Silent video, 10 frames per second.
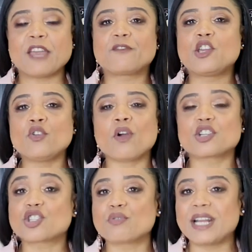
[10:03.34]
If you
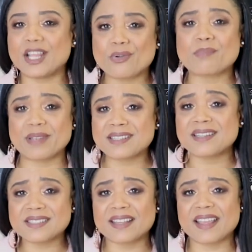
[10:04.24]
are treating your
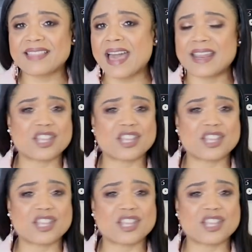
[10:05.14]
business like that